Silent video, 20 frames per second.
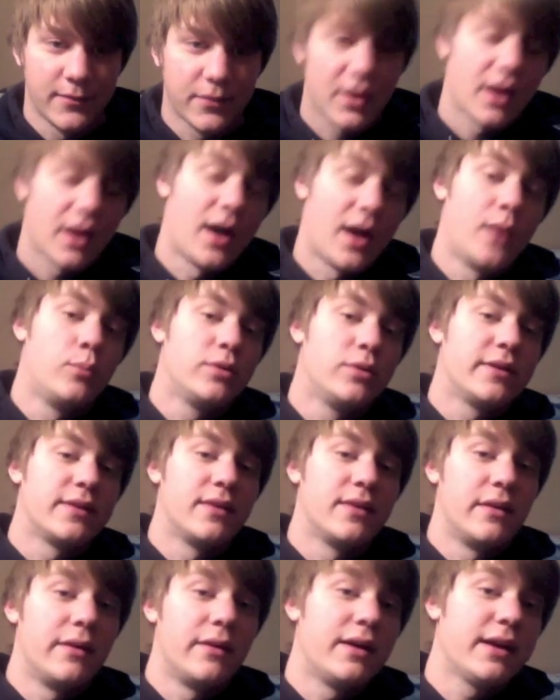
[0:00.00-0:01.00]
I'll put the
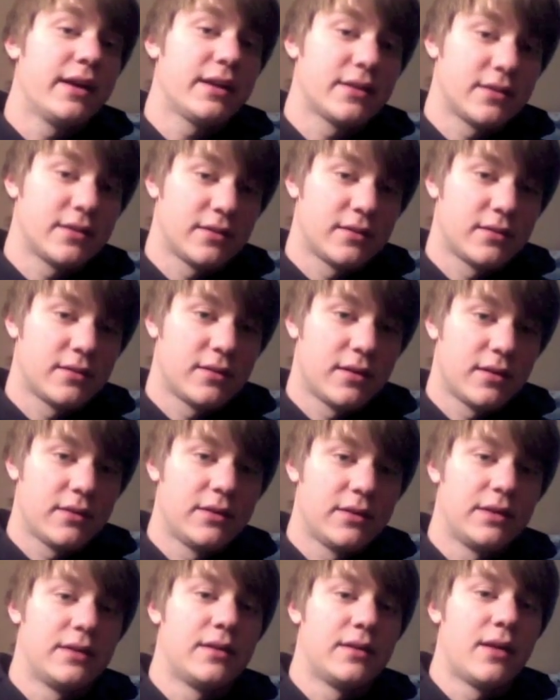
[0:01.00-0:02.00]
link
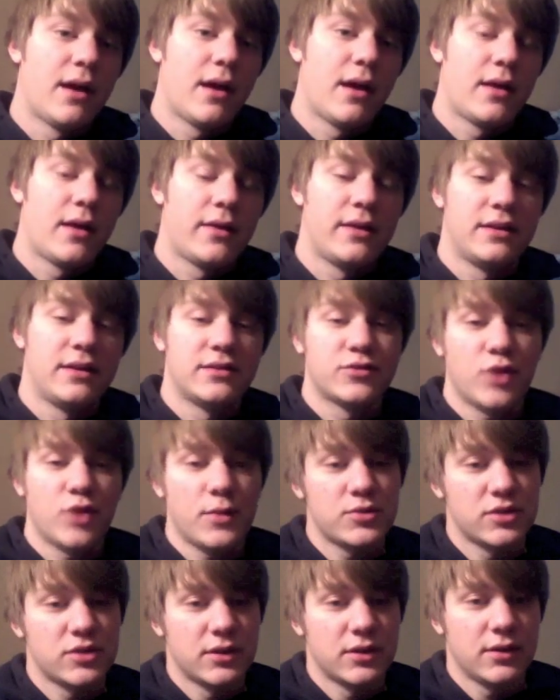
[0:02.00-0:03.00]
in the
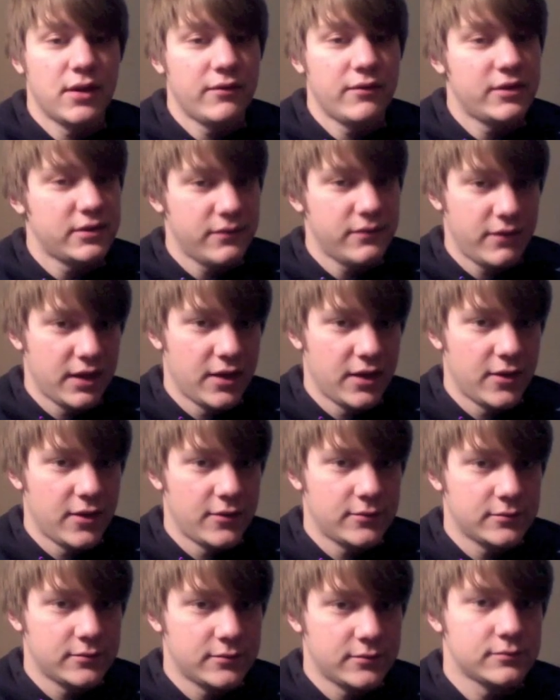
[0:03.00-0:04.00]
description of this video,
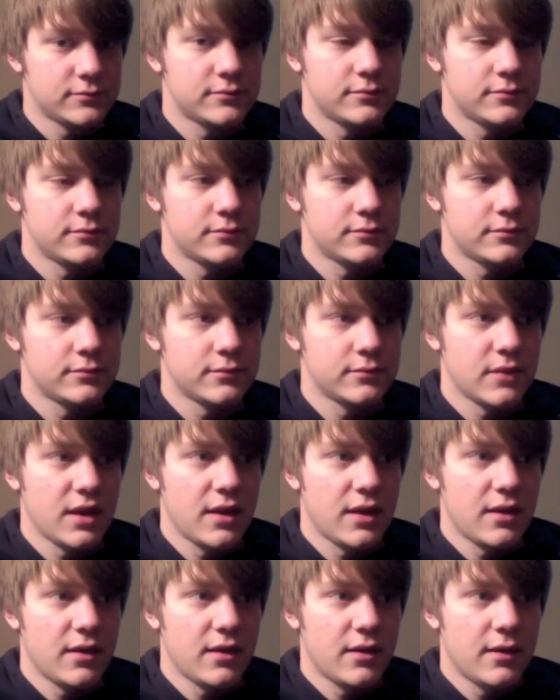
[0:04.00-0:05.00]

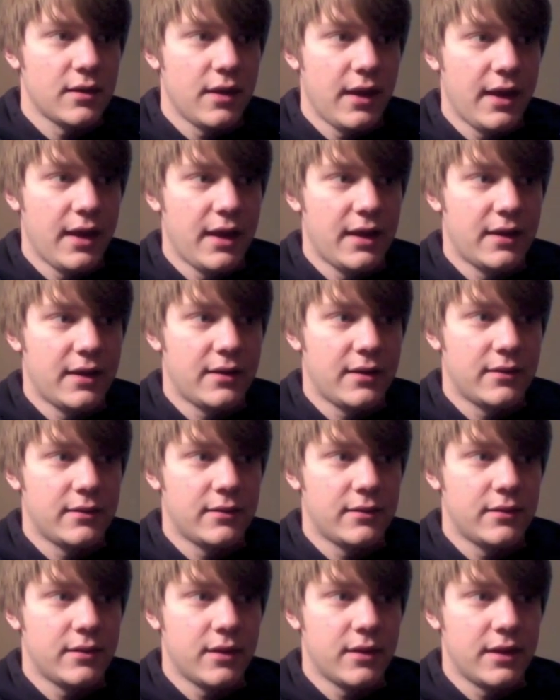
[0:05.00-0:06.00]

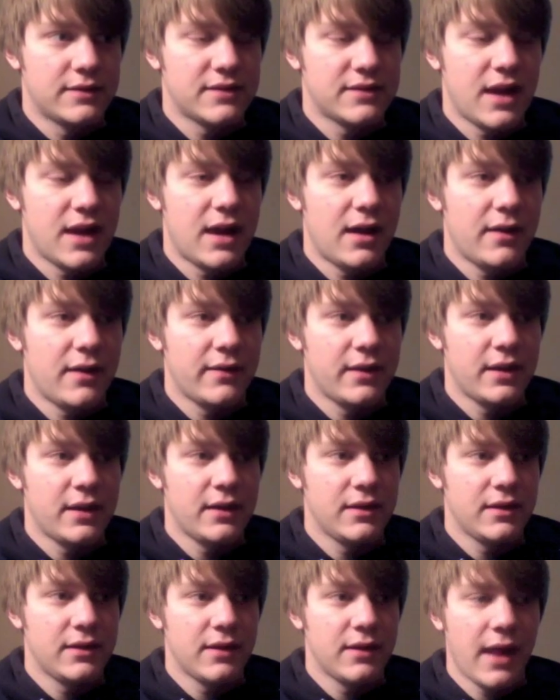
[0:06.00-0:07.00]
and it's on
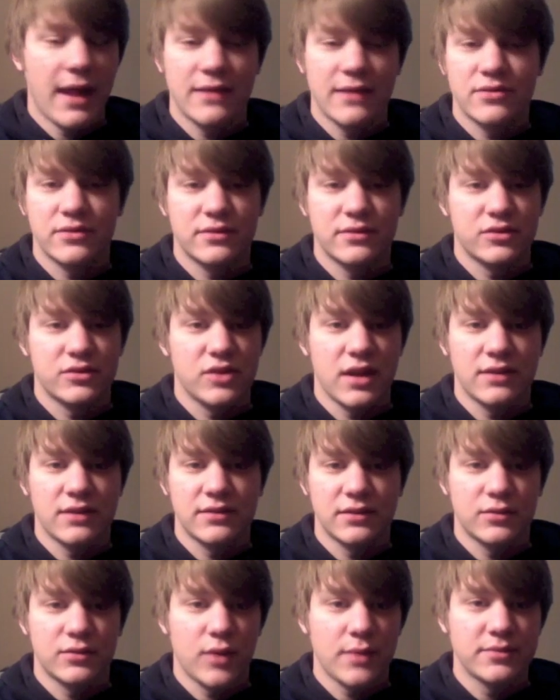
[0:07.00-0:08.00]
the Answers in
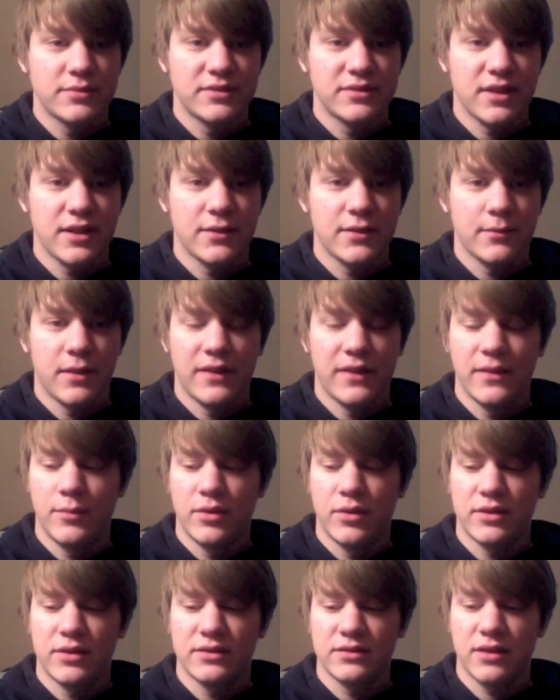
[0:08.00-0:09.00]
Genesis website, and the
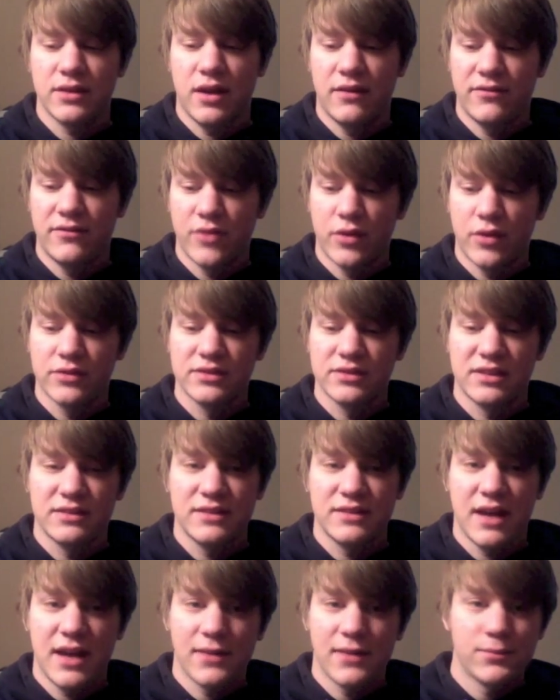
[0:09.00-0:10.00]
book is called Frozen in
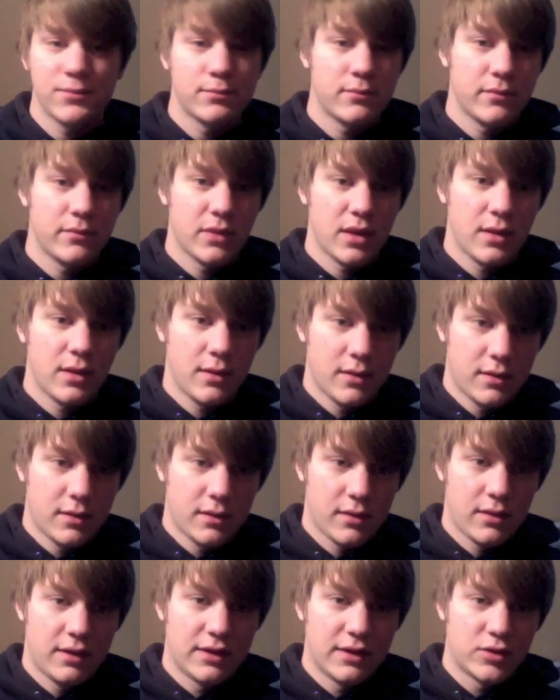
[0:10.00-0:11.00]
Time.
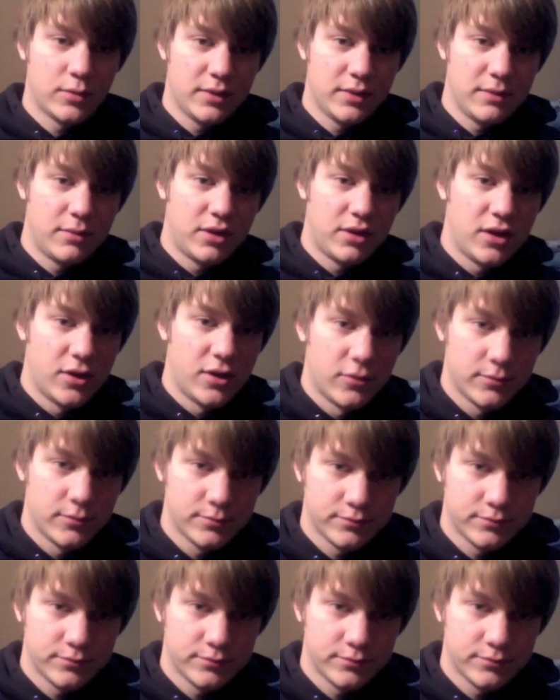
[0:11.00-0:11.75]
The link will be below.